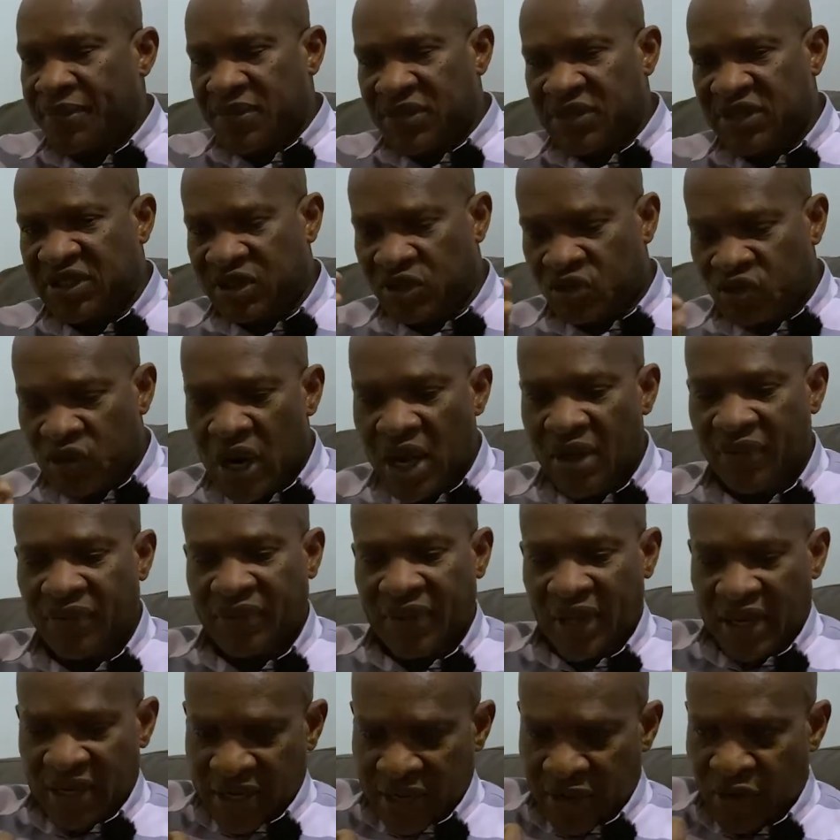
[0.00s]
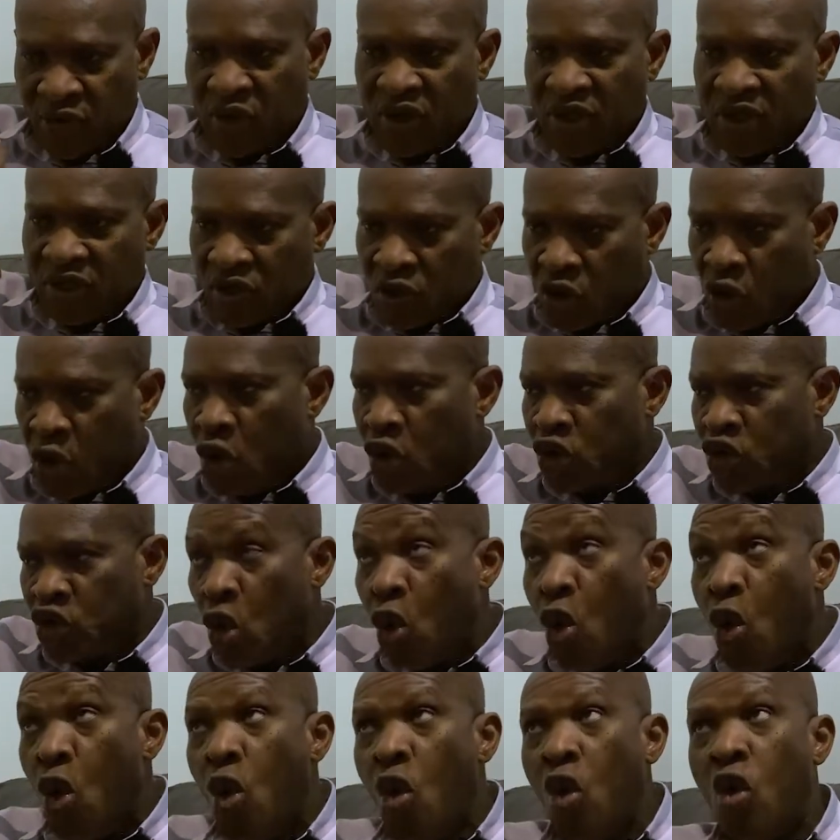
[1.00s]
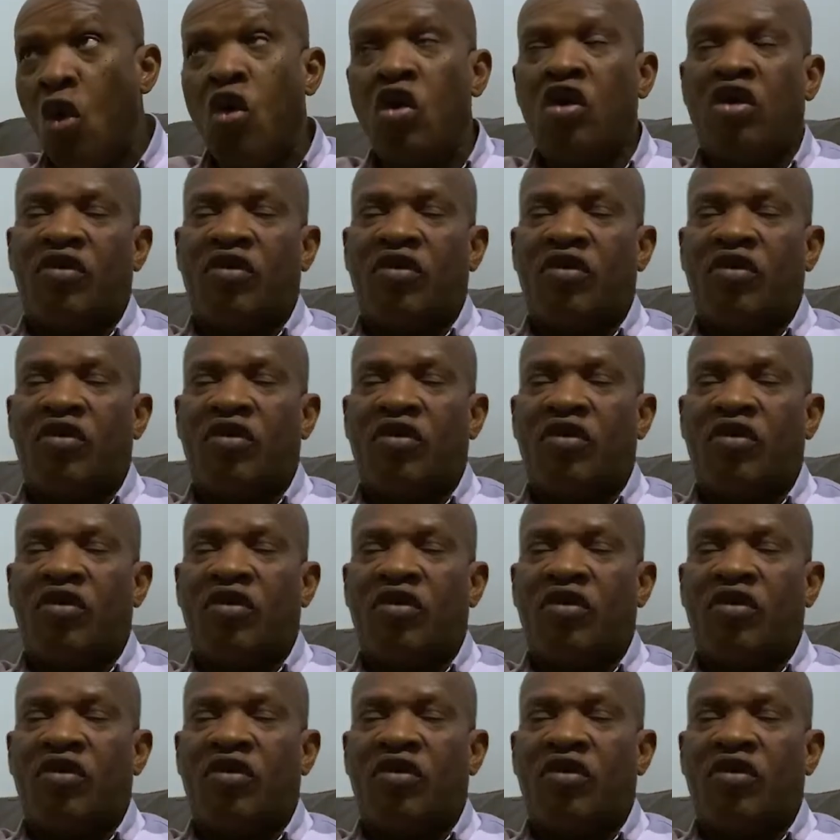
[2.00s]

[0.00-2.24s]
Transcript: It's a round thing that you can close all